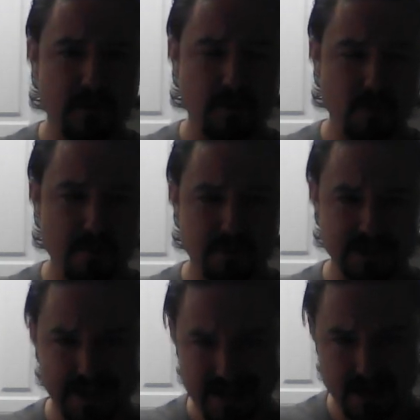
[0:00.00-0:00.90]
you
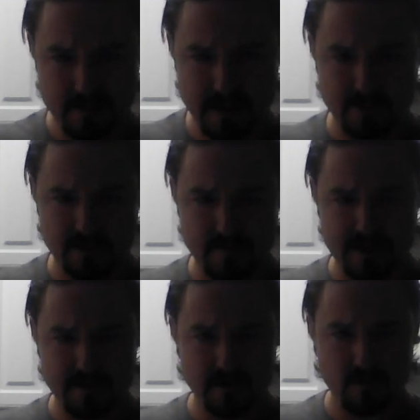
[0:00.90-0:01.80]
complain about the
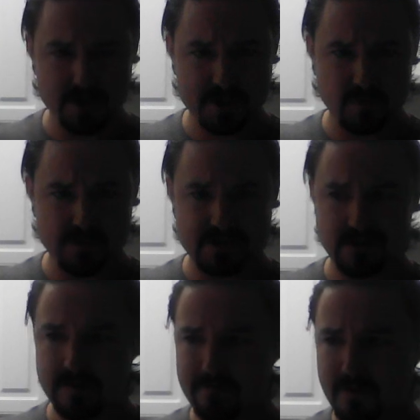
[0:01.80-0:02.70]
method in which it was
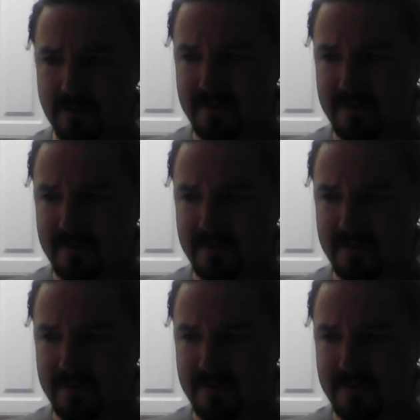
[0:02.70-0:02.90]
delivered,